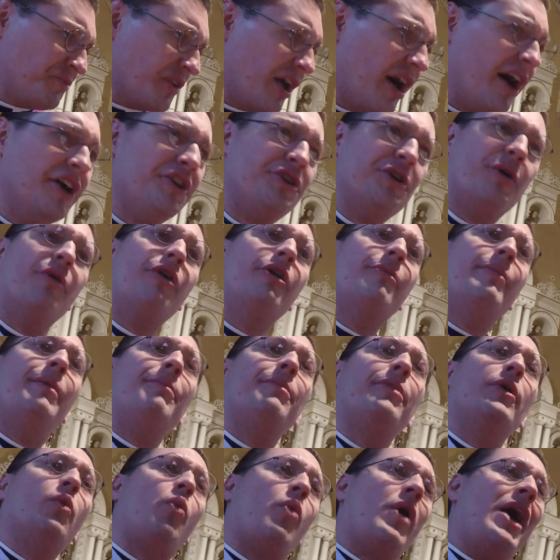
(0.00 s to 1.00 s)
I don't
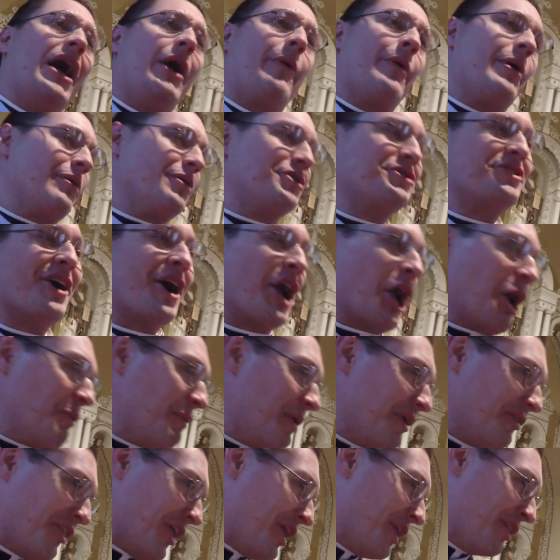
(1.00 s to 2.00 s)
remember why we were talking
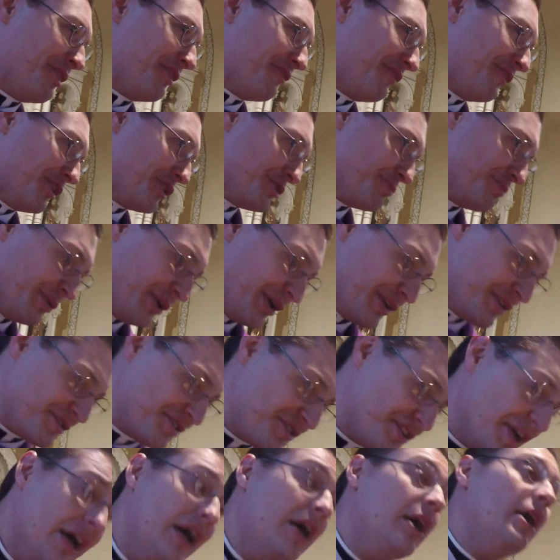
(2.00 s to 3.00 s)
about that in the first
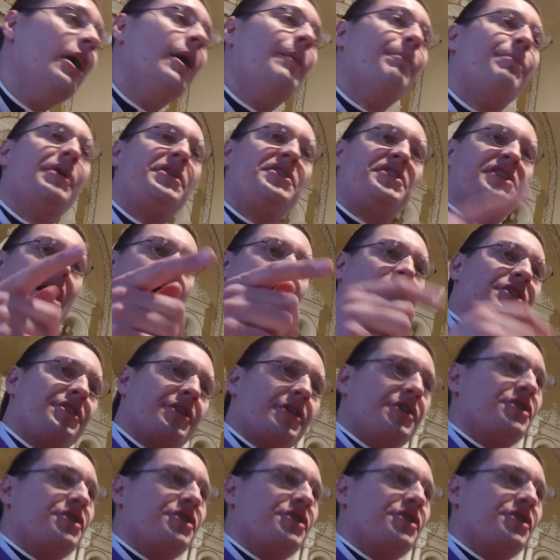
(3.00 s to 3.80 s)
place, but Dr.